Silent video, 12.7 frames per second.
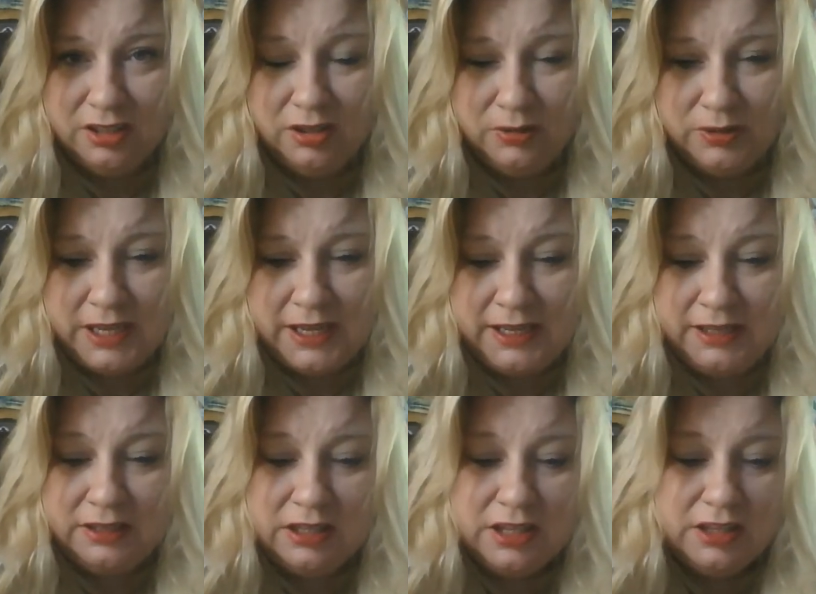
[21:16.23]

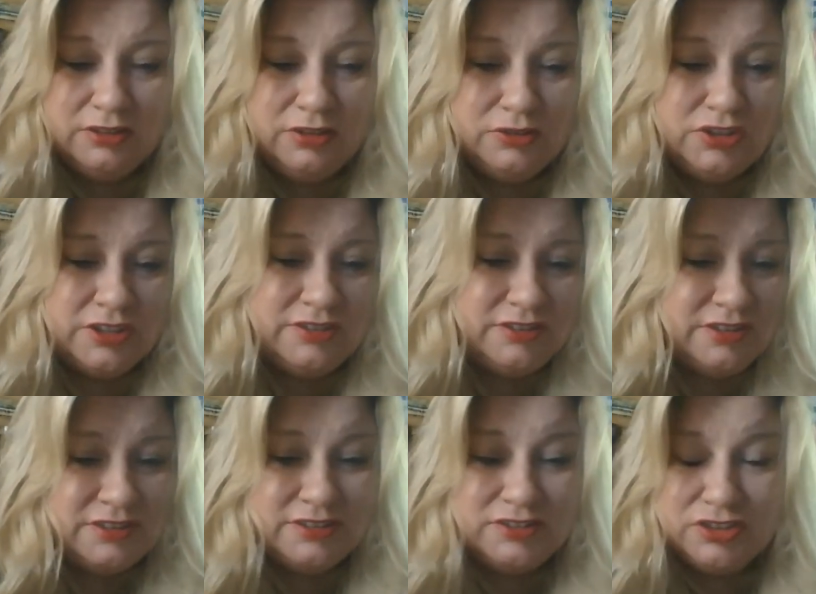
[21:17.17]
Okay? So just
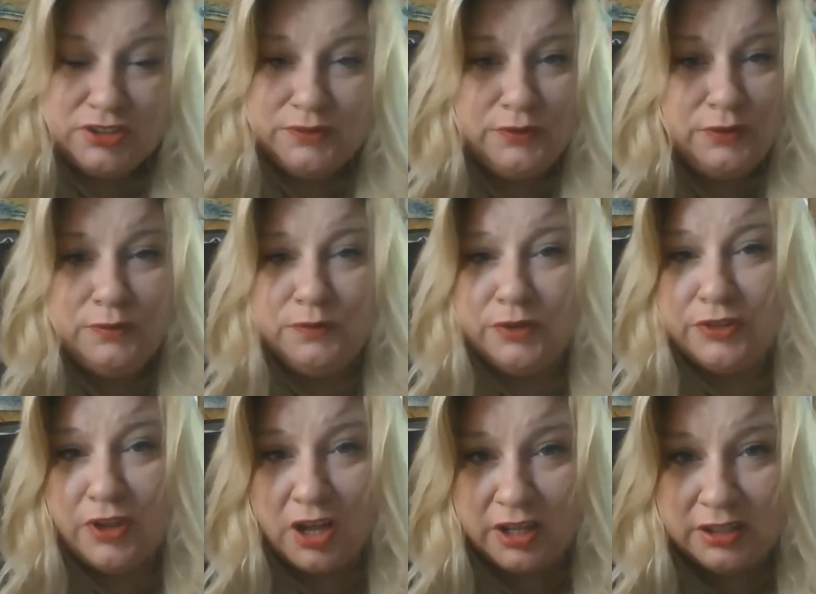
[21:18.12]
this is just food for
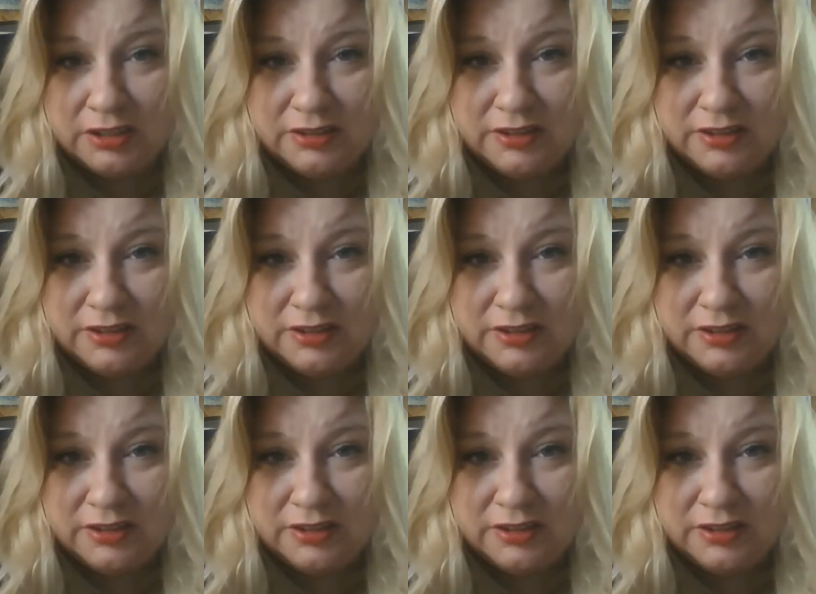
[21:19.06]
thought.